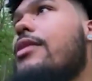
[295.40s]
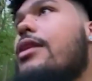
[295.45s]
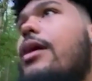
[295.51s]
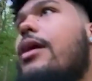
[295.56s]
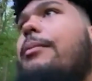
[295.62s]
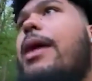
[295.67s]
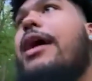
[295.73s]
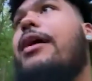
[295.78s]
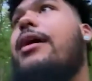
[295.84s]

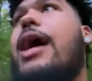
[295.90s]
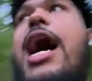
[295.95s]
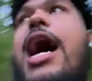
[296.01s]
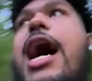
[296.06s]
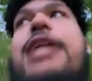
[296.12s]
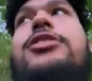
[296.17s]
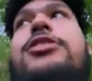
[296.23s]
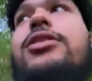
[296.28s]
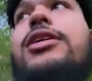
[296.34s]
my high
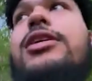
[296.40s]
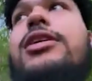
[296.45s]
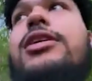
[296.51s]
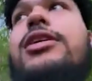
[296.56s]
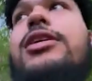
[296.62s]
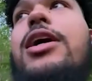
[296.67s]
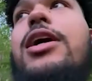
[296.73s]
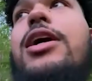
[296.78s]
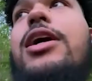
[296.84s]
school
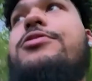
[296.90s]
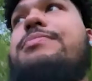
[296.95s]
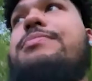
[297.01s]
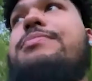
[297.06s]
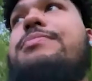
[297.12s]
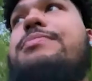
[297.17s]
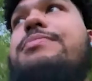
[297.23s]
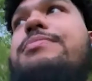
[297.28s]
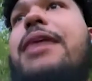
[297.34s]
coaches, my
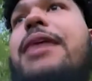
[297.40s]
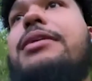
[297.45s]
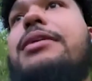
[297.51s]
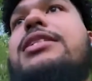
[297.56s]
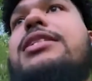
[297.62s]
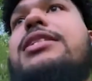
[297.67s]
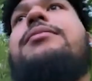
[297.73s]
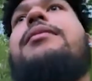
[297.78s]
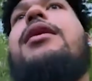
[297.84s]
family, some of
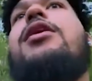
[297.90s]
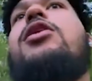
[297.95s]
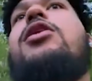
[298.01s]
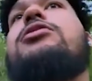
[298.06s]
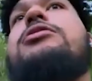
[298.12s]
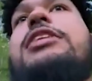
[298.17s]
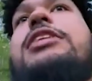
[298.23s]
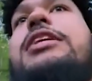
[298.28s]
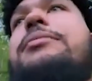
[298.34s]
my old
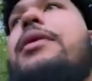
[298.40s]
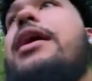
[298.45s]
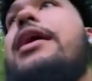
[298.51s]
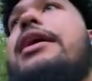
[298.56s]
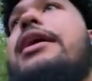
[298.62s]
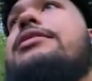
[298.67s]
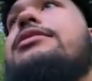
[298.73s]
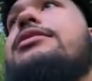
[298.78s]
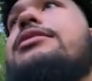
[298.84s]

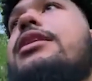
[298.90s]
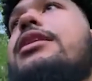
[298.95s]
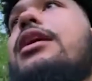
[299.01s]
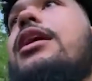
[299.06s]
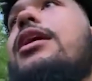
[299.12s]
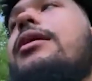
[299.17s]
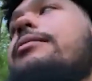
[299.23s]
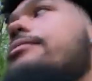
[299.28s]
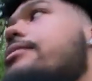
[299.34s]
teammates.
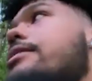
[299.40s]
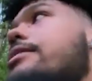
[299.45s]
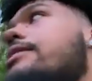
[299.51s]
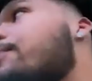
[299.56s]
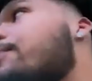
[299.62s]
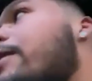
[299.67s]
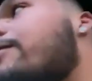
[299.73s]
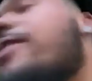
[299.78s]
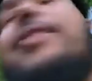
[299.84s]

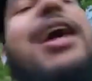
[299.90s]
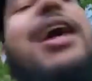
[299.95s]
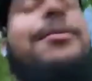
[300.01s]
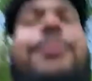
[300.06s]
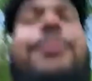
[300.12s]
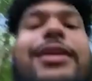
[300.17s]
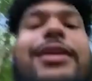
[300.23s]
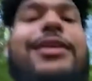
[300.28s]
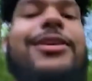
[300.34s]
We got a
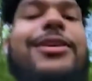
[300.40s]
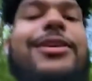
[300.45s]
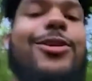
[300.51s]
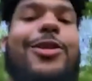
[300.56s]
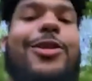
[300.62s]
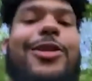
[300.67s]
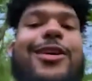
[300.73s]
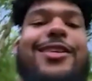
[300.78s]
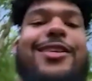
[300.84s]
pretty good crew
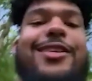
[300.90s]
here.